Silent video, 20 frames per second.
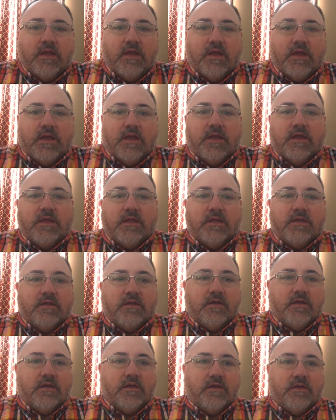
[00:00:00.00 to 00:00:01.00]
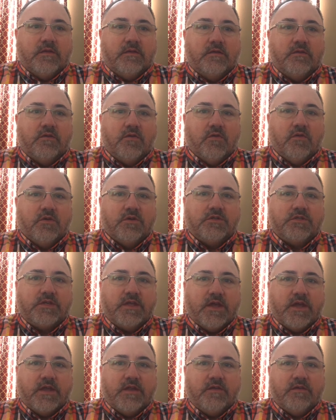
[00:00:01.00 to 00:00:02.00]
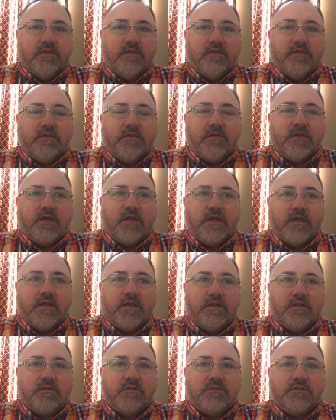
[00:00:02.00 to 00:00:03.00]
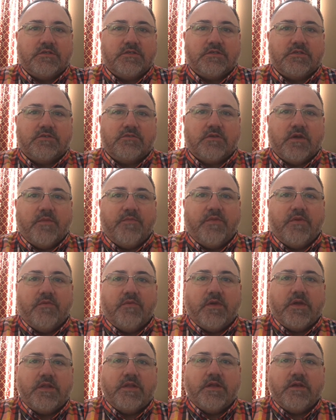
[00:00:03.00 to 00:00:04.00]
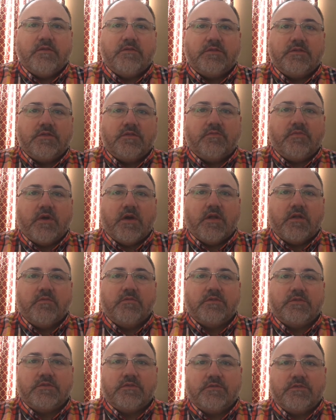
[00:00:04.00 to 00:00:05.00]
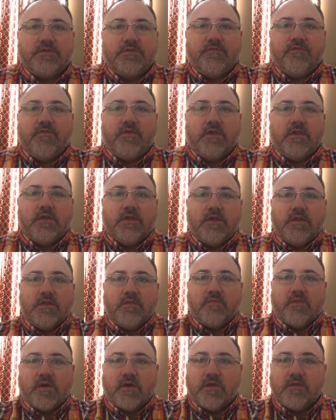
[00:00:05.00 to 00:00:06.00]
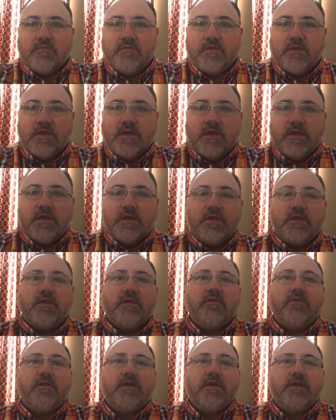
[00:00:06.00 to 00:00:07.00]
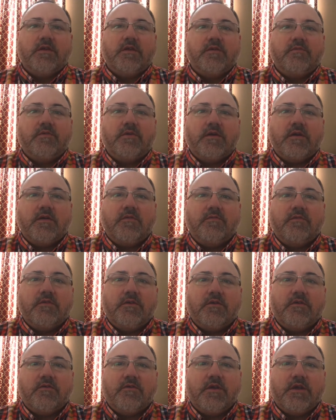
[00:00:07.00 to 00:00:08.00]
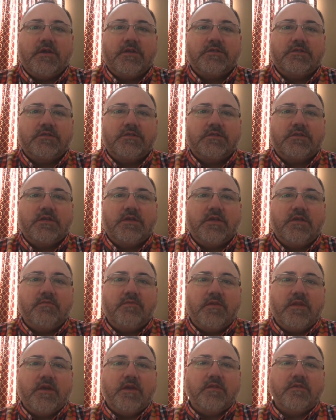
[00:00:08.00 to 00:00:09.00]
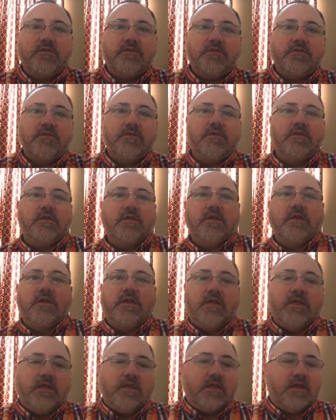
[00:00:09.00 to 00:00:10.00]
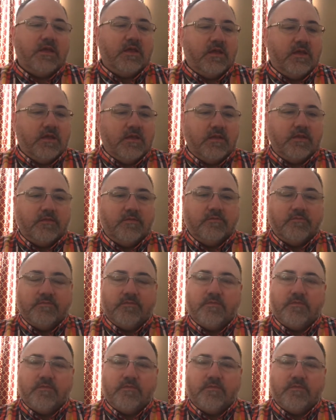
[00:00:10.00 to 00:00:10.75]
and or shad, and just drop your weight down to the bottom. As soon as you feel it hit the bottom, you crank it up a couple of cranks just to keep it out of the dirt. And